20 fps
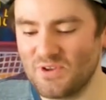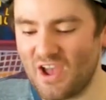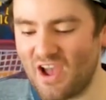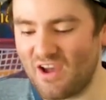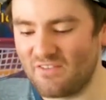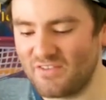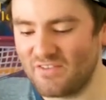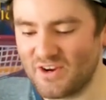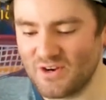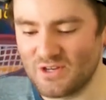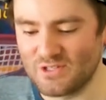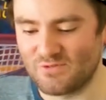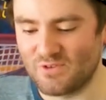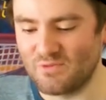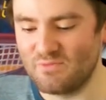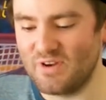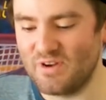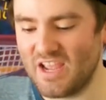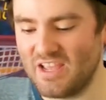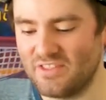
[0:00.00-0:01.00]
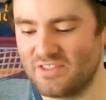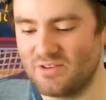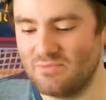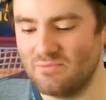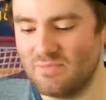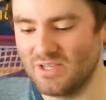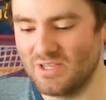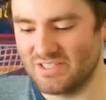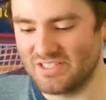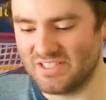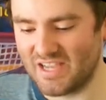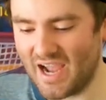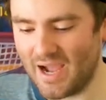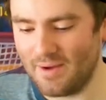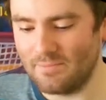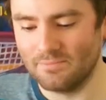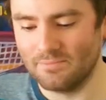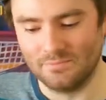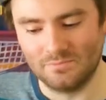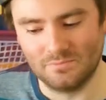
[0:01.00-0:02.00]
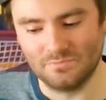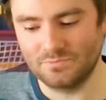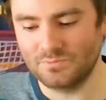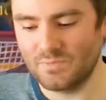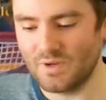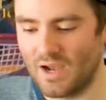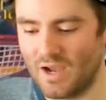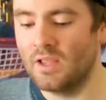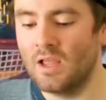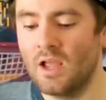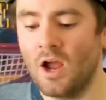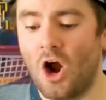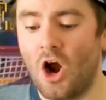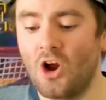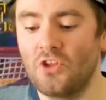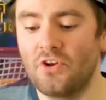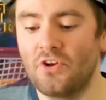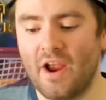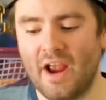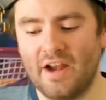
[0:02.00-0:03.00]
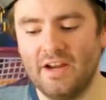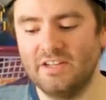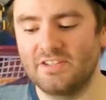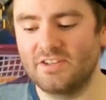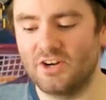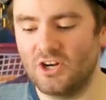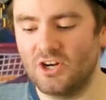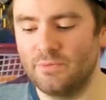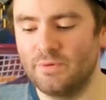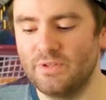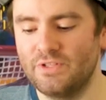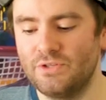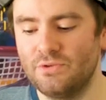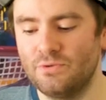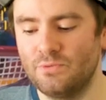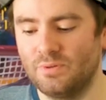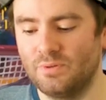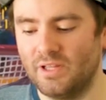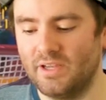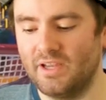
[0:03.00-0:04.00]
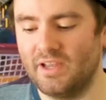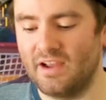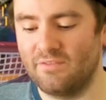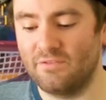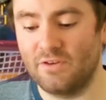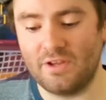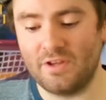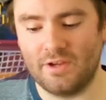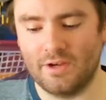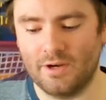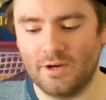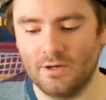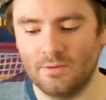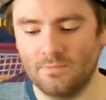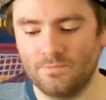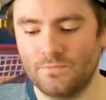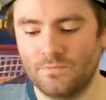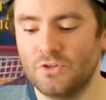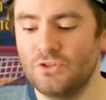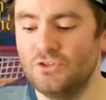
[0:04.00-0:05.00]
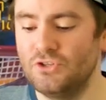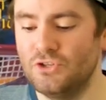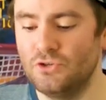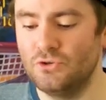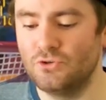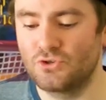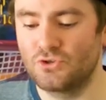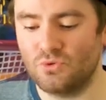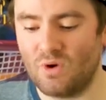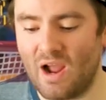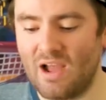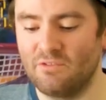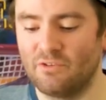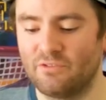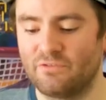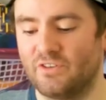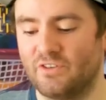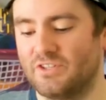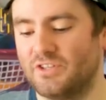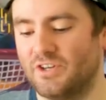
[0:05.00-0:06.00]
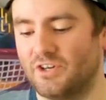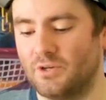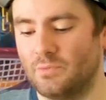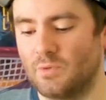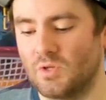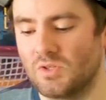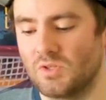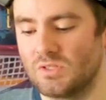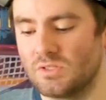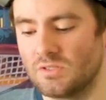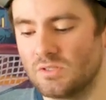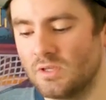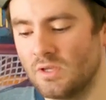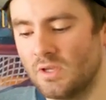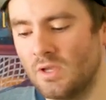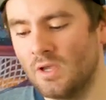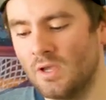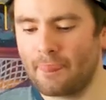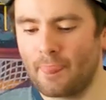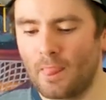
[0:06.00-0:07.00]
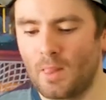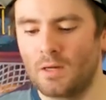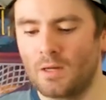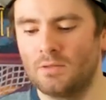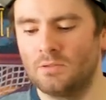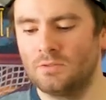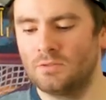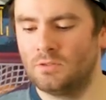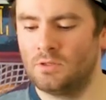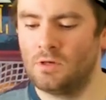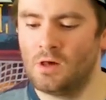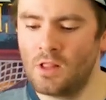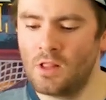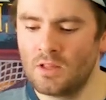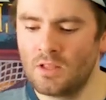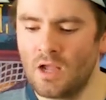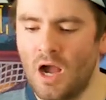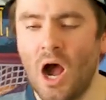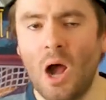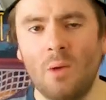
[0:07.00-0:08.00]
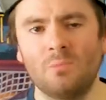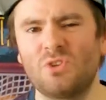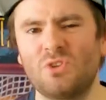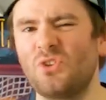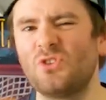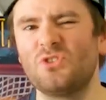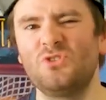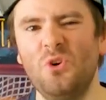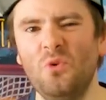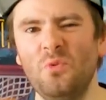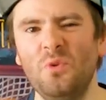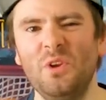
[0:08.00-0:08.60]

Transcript: we have here is from Nathan Millsap. Are there any tournaments you play every year? Do you travel for tournaments? So there's no